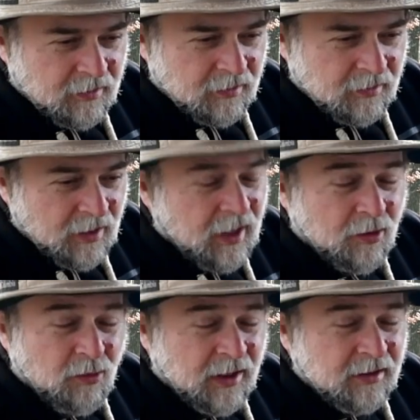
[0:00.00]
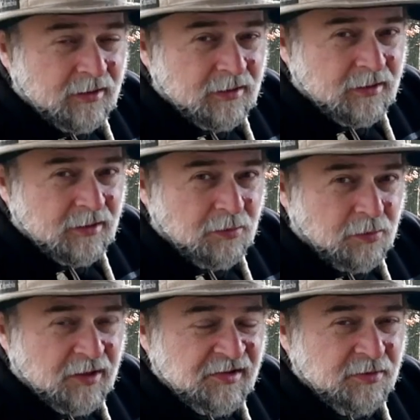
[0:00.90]
Yeah, one
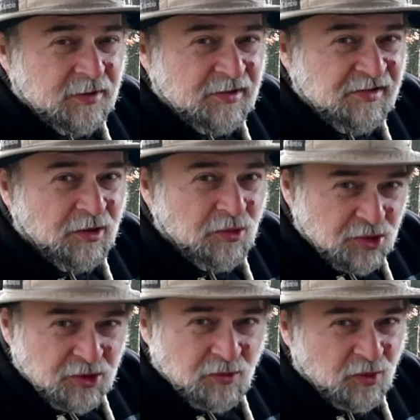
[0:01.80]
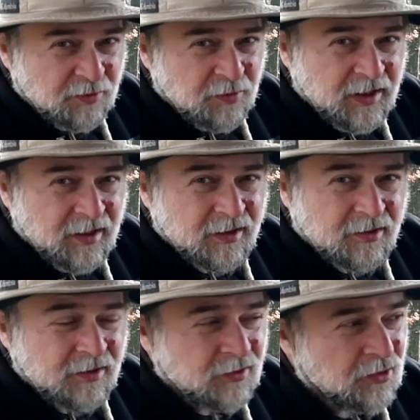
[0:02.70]
possible solution would be
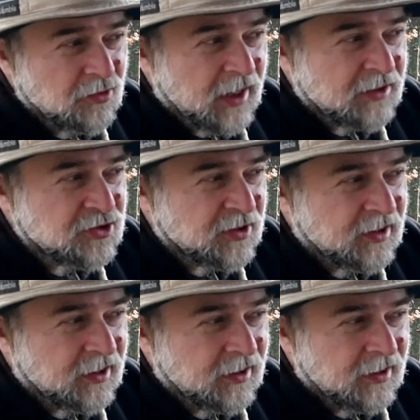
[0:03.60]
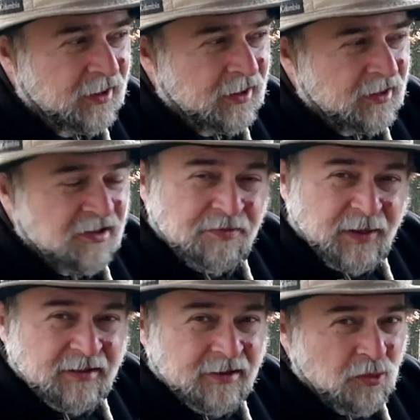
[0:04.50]
to actually
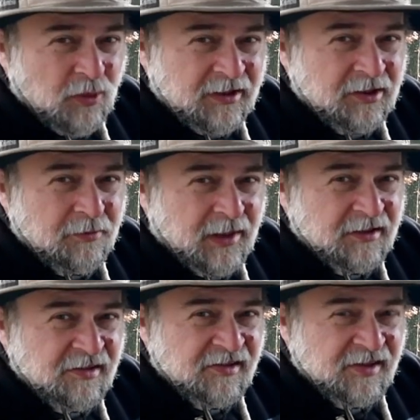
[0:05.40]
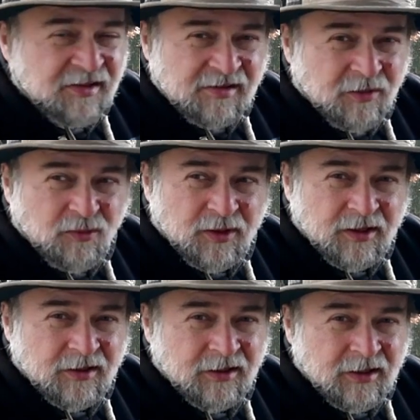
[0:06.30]
spend the winter months
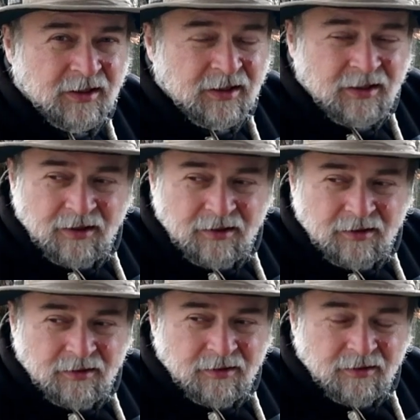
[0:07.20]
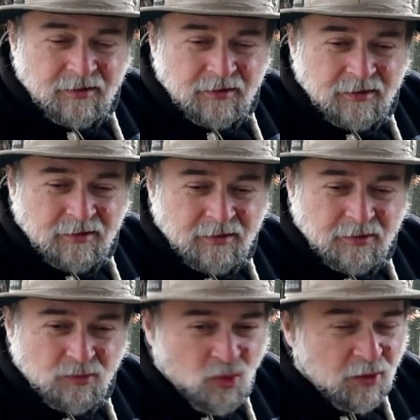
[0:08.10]
somewhere in a
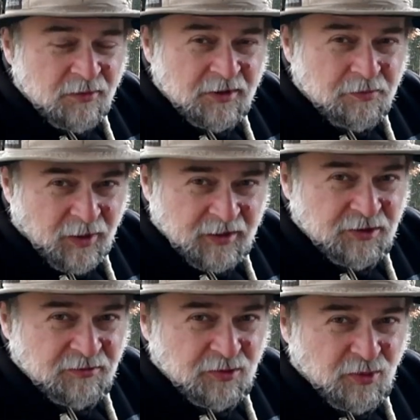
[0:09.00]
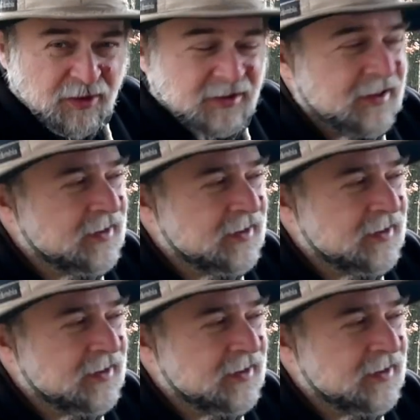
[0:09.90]
warmer part of the world.